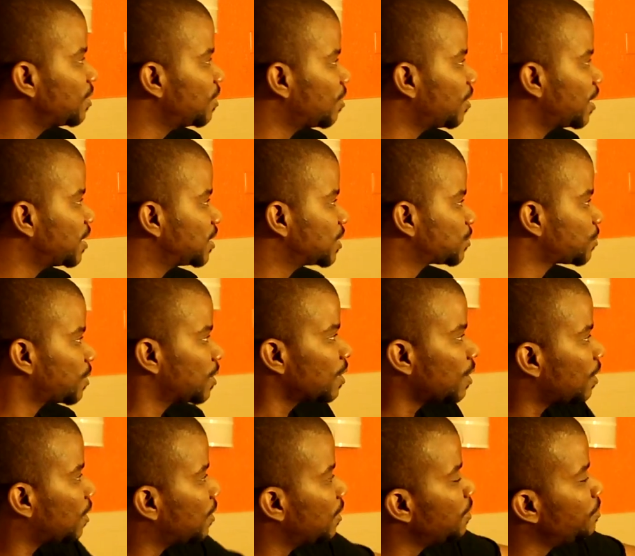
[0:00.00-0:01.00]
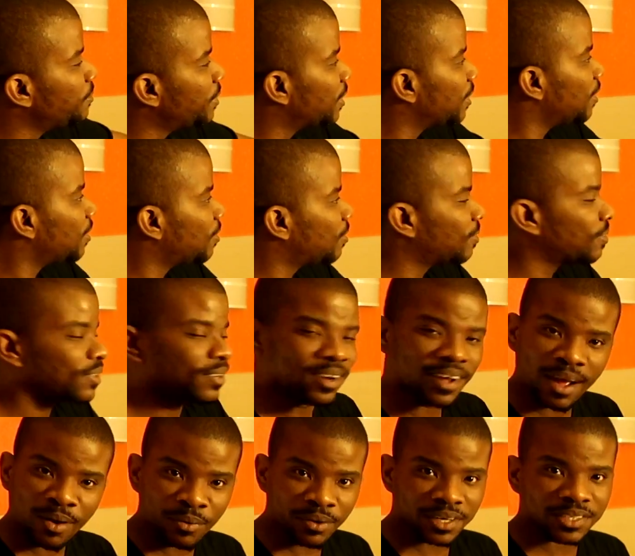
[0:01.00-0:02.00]
You know, they just want, oh, leave me alone. And
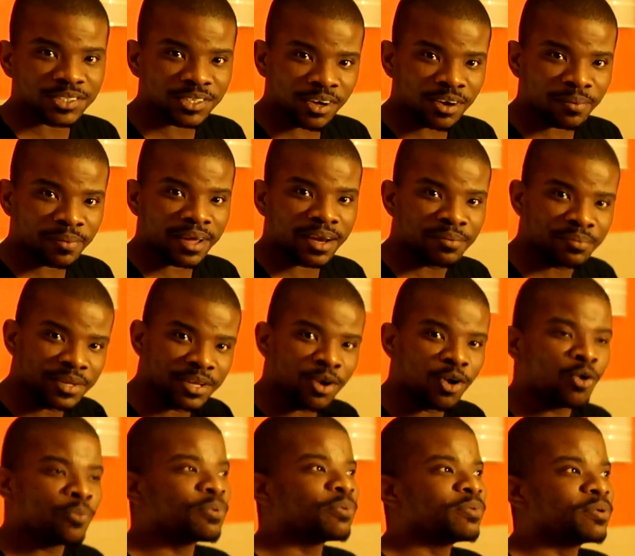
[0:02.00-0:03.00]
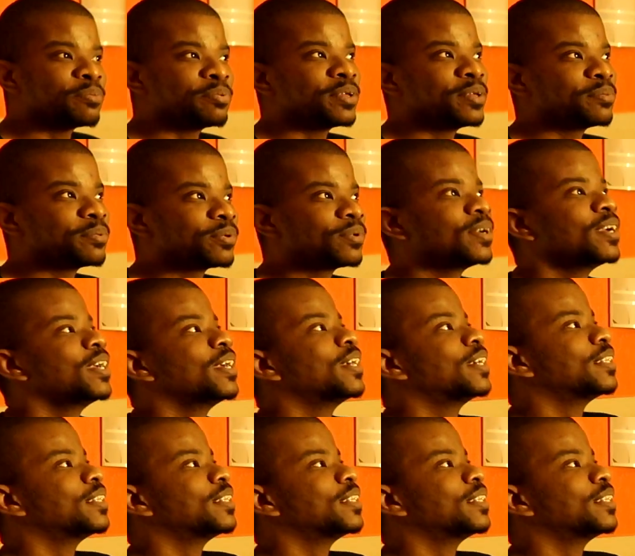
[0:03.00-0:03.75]
I want to talk about it, be open with people,